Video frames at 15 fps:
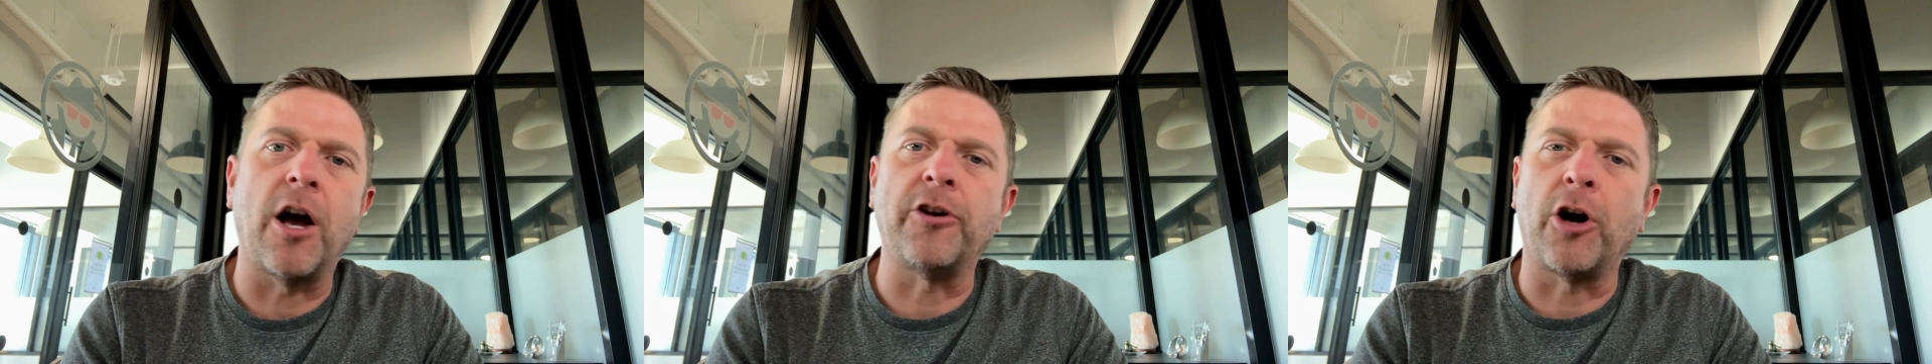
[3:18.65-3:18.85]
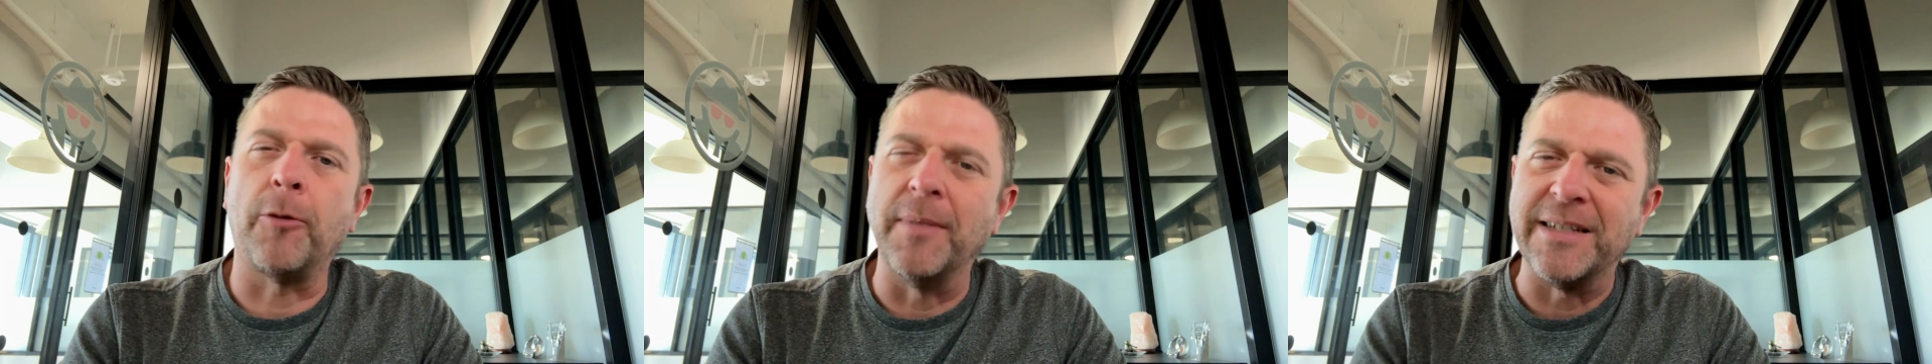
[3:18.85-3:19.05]
on
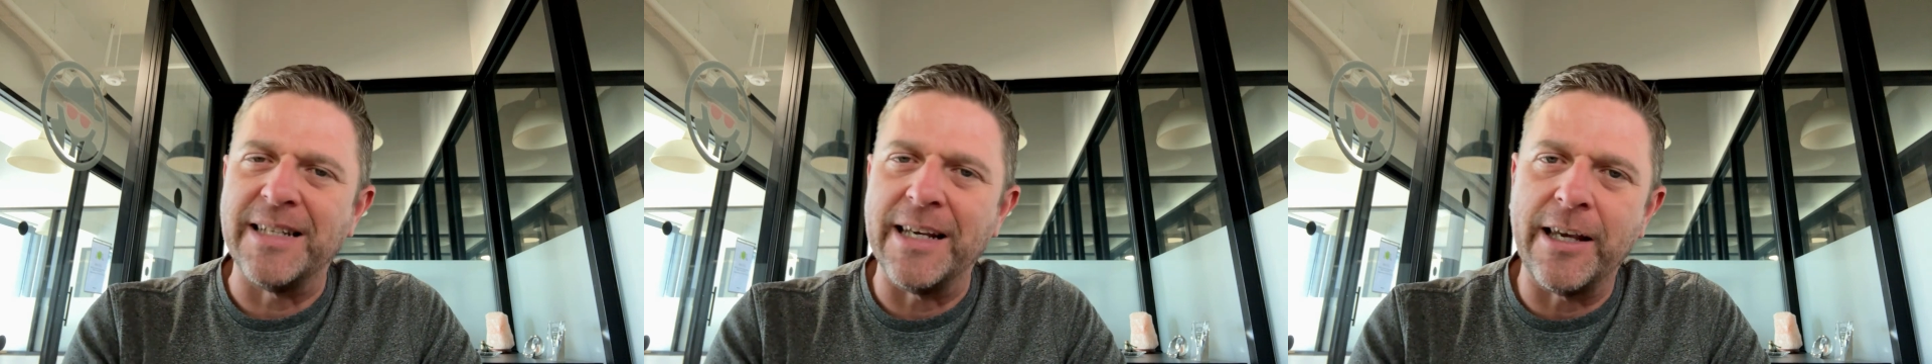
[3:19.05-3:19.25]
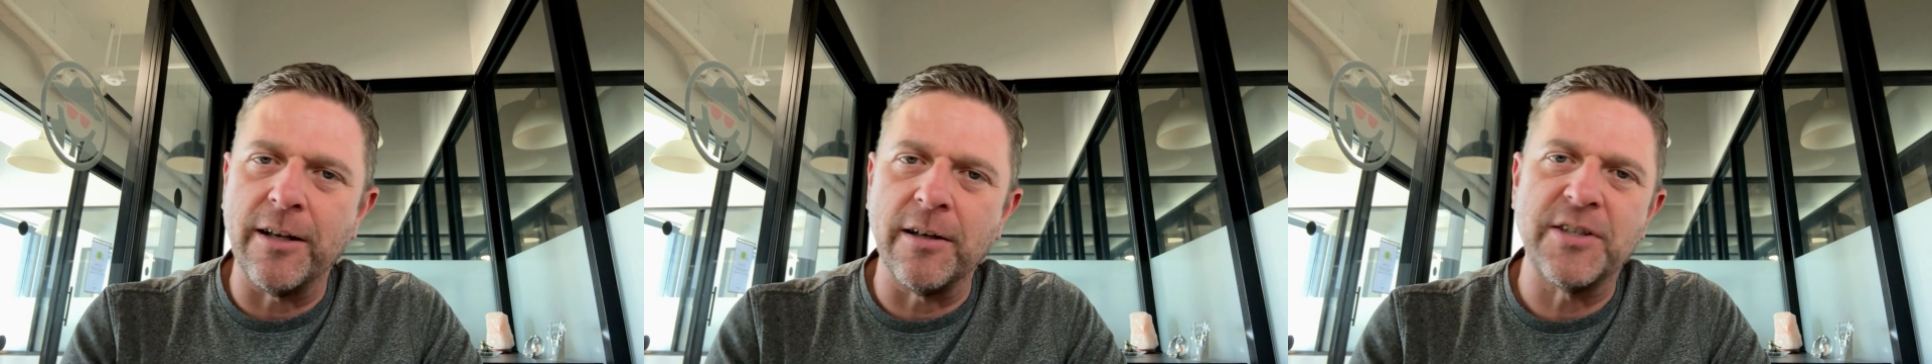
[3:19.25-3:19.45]
our
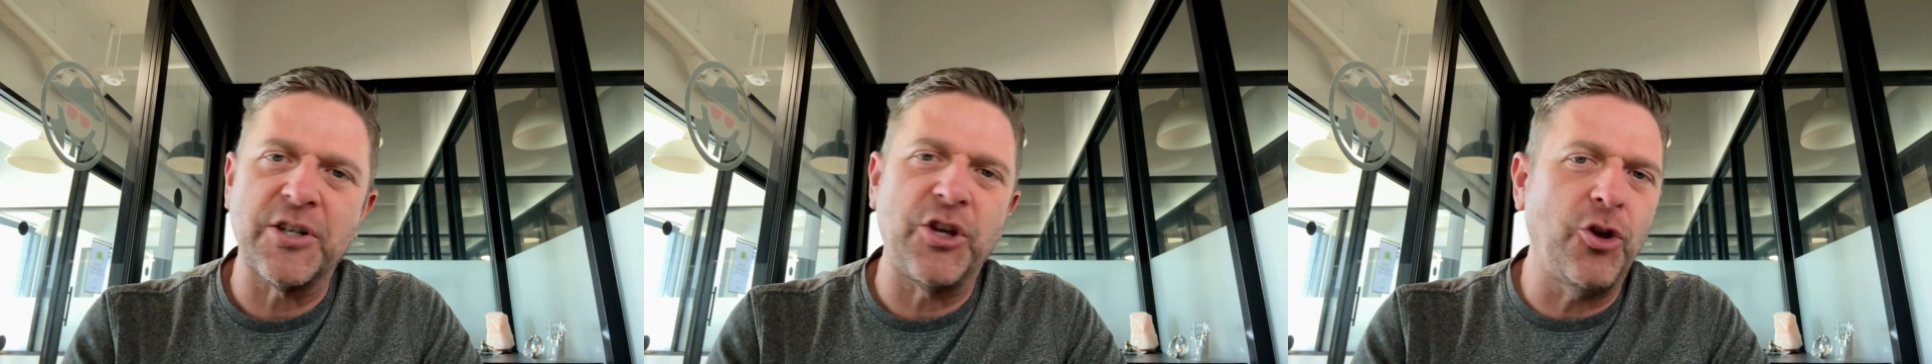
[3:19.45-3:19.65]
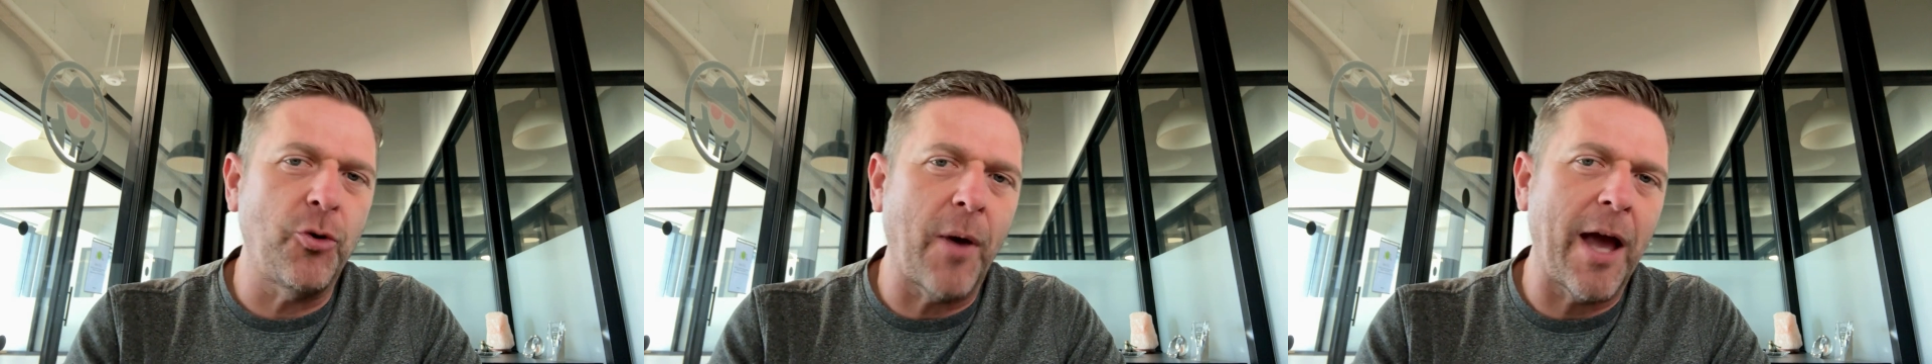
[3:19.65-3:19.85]
meticulous
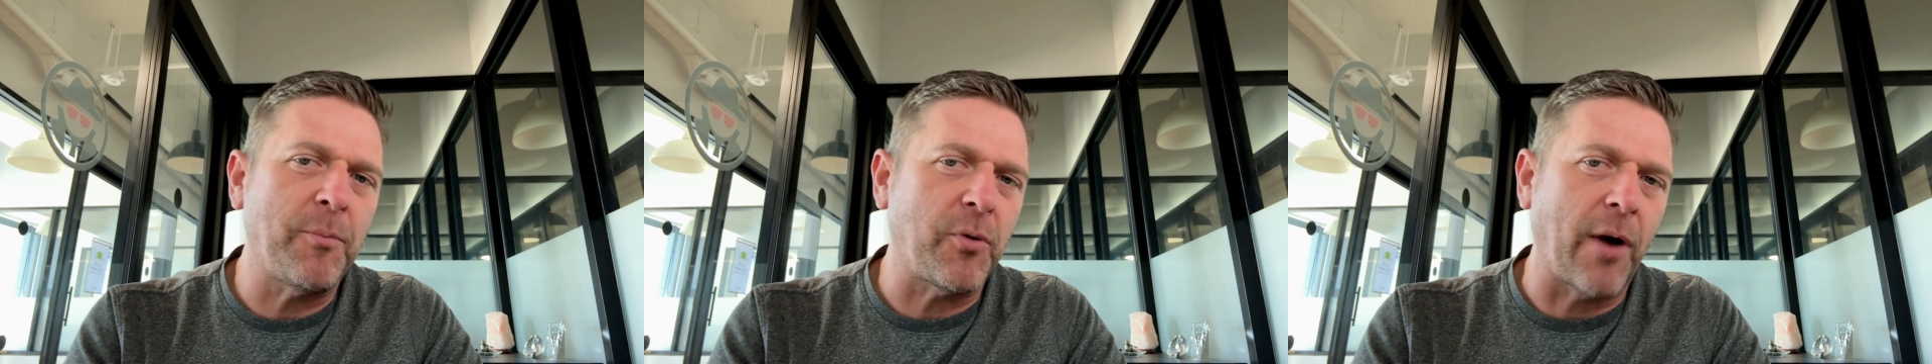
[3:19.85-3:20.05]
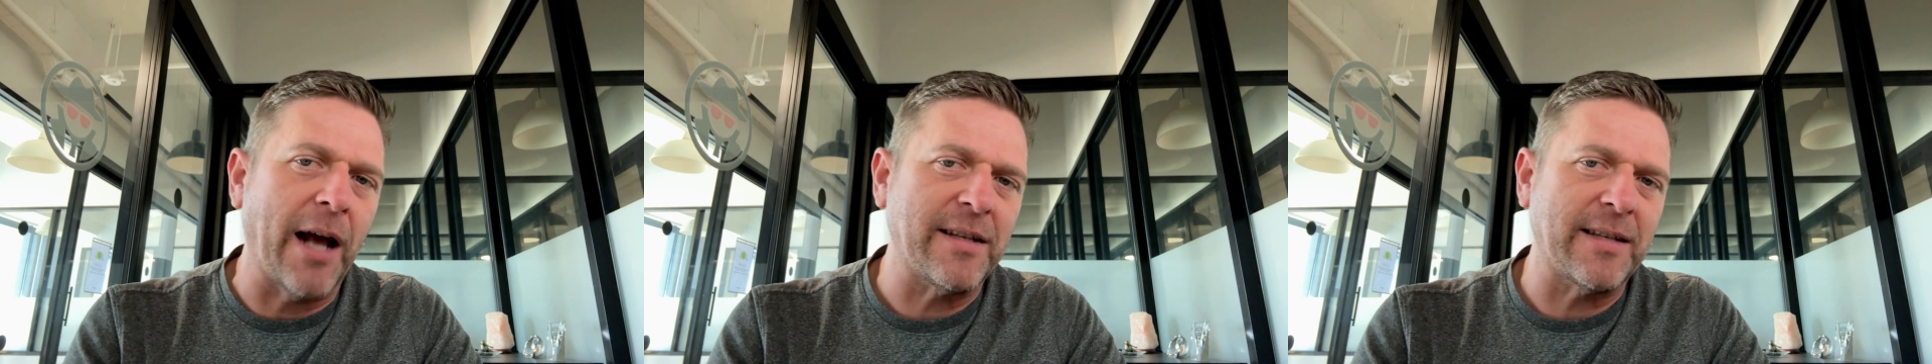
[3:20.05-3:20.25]
QA
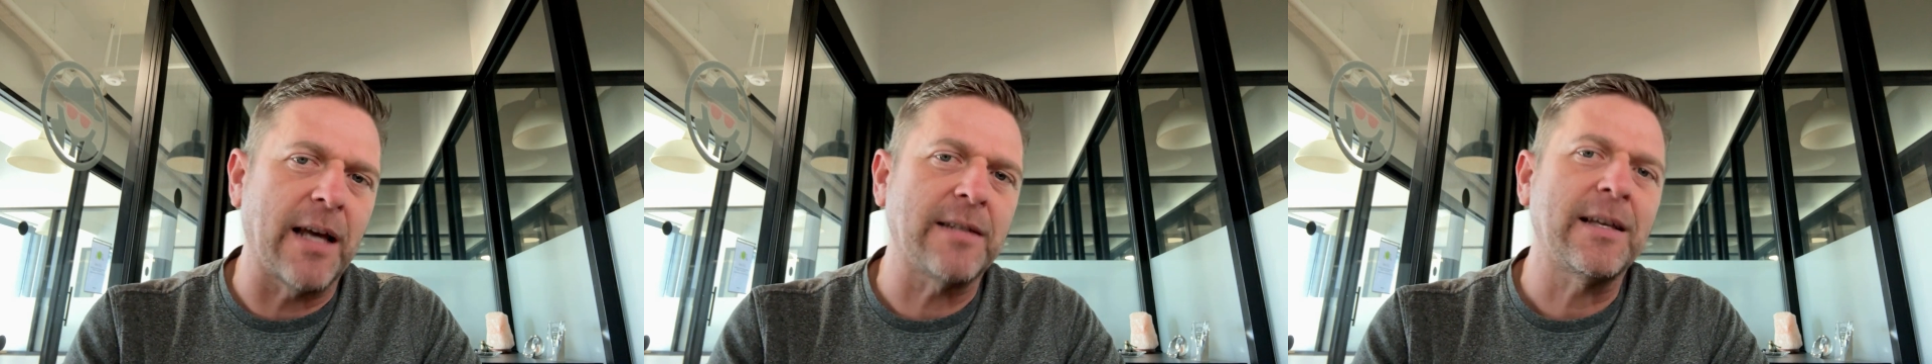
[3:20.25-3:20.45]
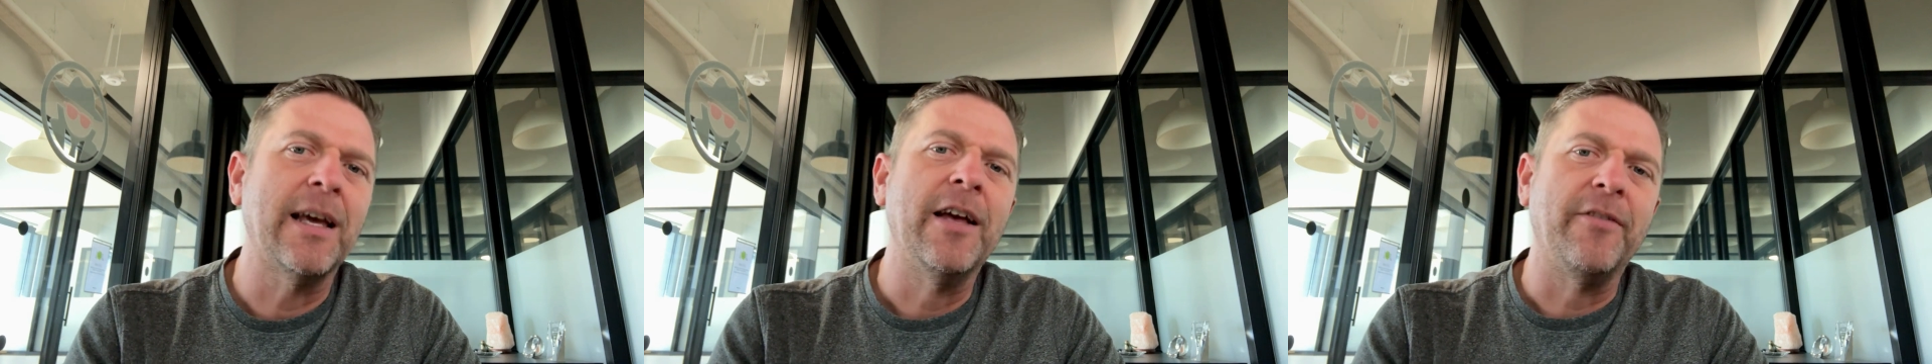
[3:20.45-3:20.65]

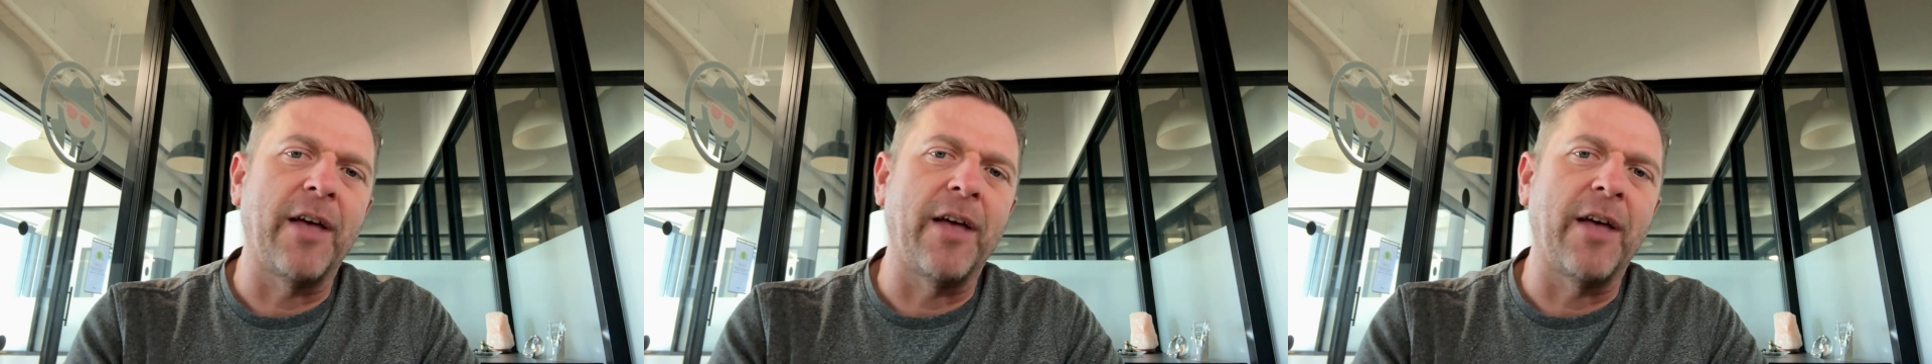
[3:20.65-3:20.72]
process